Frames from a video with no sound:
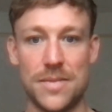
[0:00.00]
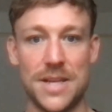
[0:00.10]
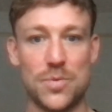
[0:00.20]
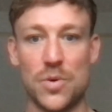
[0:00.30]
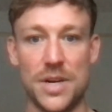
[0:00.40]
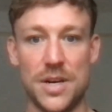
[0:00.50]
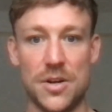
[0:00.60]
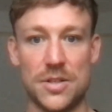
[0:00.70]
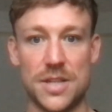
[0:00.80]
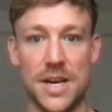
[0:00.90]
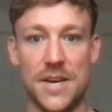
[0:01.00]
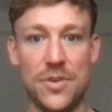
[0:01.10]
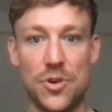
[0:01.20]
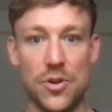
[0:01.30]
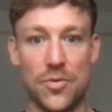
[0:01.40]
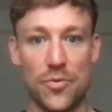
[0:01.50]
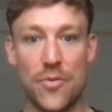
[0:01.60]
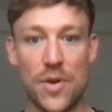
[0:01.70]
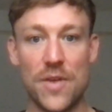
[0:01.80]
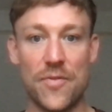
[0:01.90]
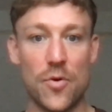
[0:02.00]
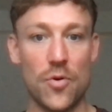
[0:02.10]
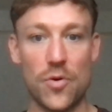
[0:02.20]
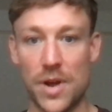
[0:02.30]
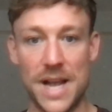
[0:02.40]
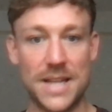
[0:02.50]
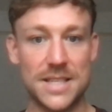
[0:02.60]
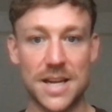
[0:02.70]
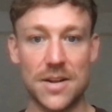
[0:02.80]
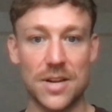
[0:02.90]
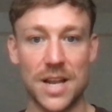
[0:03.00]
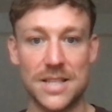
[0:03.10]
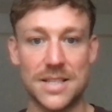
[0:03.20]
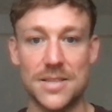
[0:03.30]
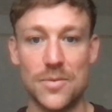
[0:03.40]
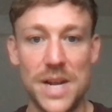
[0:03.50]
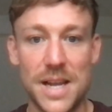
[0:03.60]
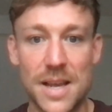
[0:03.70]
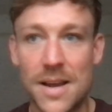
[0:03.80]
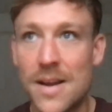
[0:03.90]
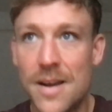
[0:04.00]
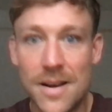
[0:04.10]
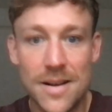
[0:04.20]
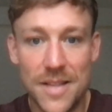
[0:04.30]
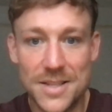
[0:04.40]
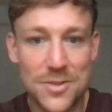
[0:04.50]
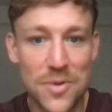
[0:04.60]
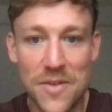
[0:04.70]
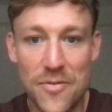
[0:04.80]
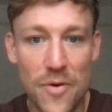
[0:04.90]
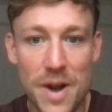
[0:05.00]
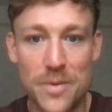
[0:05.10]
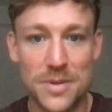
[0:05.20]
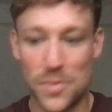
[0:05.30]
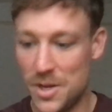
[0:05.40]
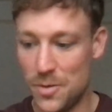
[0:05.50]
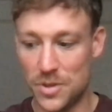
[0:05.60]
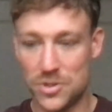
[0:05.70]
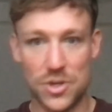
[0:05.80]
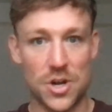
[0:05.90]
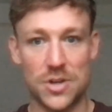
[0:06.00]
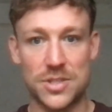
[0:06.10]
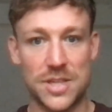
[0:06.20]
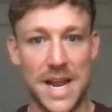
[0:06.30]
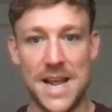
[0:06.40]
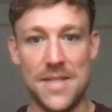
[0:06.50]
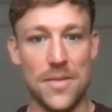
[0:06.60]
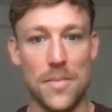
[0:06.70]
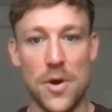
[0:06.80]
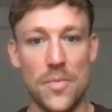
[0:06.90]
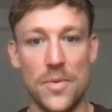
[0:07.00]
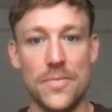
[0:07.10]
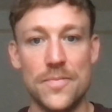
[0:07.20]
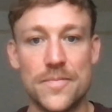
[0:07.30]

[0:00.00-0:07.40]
That's what it does. And if you do 3 or 4 HIIT style classes a week, that's 3 or 4 hours where you are just in the moment.